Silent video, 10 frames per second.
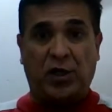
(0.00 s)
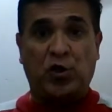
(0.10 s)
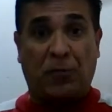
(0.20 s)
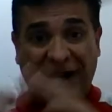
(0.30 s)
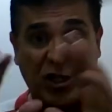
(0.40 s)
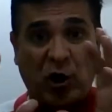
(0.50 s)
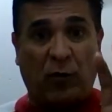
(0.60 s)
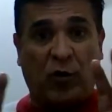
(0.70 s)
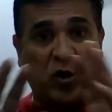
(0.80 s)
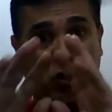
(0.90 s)
So my
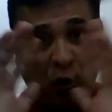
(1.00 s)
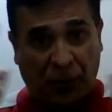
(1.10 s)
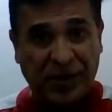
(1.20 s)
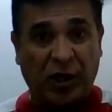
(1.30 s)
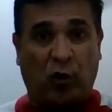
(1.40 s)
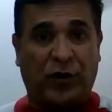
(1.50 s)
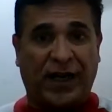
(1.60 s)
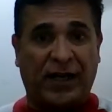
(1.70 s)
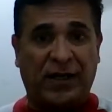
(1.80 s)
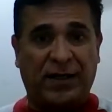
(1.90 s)
job was to open the
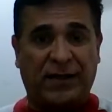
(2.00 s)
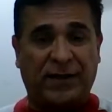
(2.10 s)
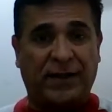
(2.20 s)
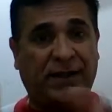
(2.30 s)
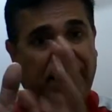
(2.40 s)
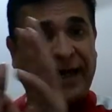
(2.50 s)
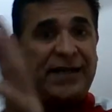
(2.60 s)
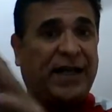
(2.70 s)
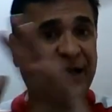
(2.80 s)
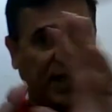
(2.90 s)
hotel
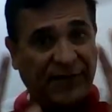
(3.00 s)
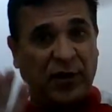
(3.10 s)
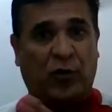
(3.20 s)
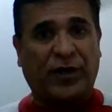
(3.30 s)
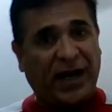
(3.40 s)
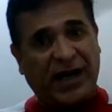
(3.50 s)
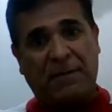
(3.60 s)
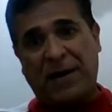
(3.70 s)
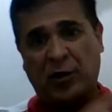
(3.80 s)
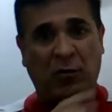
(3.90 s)
and then leave the hotel and
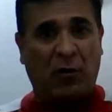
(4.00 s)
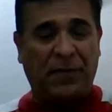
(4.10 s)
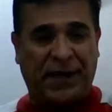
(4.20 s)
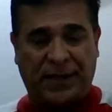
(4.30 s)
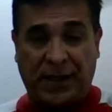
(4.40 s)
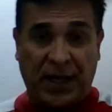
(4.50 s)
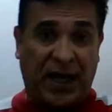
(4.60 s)
come back to Bombay.